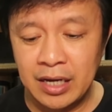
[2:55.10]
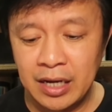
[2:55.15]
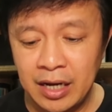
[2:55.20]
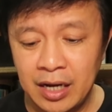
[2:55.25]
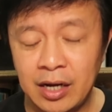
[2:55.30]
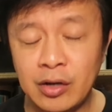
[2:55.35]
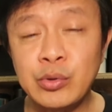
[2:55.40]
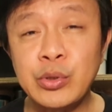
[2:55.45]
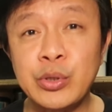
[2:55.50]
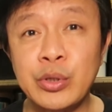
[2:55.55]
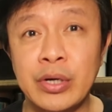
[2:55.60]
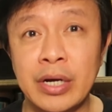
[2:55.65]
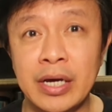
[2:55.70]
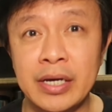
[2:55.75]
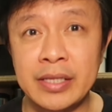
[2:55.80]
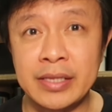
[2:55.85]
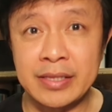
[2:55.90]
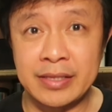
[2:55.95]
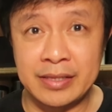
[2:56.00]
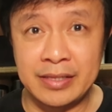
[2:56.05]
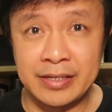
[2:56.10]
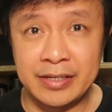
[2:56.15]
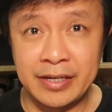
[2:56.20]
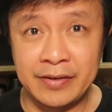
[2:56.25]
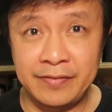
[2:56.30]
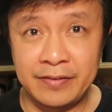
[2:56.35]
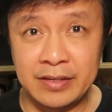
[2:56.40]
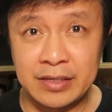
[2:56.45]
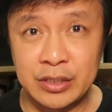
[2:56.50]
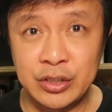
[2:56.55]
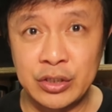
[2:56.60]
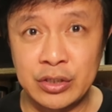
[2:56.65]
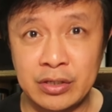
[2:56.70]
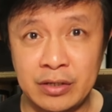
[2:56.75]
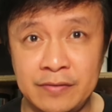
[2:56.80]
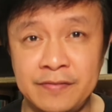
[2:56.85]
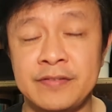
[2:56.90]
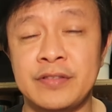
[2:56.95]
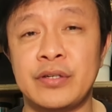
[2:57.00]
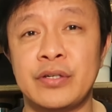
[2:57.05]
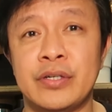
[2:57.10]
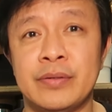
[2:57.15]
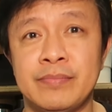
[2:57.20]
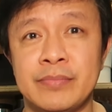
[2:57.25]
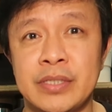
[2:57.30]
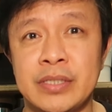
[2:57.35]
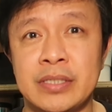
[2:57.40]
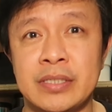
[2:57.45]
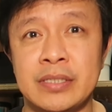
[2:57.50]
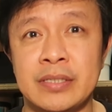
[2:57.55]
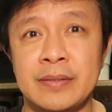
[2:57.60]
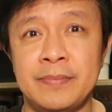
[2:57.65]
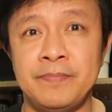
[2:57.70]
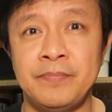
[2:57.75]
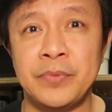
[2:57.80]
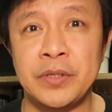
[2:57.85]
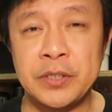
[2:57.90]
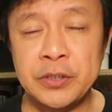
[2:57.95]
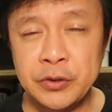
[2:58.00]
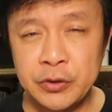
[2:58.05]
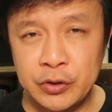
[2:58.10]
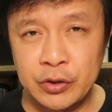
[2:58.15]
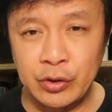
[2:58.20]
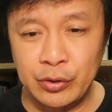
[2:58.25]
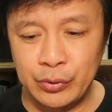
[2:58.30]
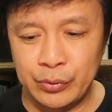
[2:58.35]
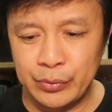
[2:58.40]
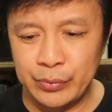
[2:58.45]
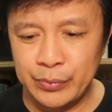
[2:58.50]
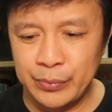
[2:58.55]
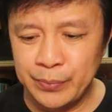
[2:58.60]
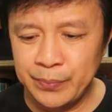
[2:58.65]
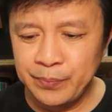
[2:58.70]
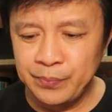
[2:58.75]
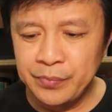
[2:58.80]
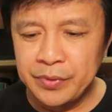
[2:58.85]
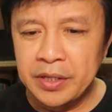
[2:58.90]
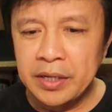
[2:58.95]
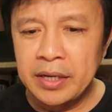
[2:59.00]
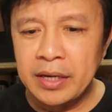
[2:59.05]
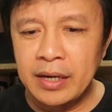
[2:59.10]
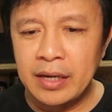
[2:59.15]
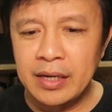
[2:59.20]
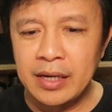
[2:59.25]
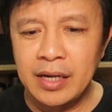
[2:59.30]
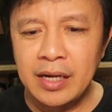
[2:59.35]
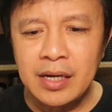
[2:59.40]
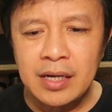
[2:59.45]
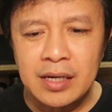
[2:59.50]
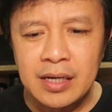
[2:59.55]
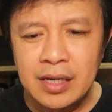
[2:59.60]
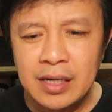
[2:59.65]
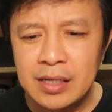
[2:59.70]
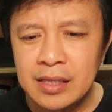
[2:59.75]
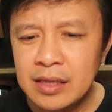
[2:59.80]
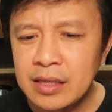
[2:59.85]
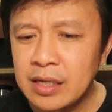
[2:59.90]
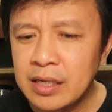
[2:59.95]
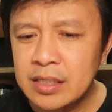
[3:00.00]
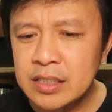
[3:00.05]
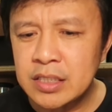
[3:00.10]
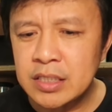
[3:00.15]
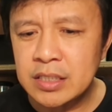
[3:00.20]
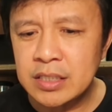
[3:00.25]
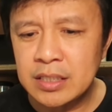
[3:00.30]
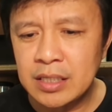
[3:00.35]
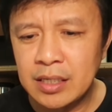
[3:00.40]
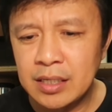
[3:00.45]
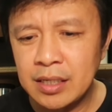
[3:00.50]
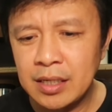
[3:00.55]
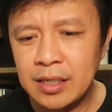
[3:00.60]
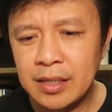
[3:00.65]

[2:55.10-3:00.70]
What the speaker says: How to write the definition of terms. So, in this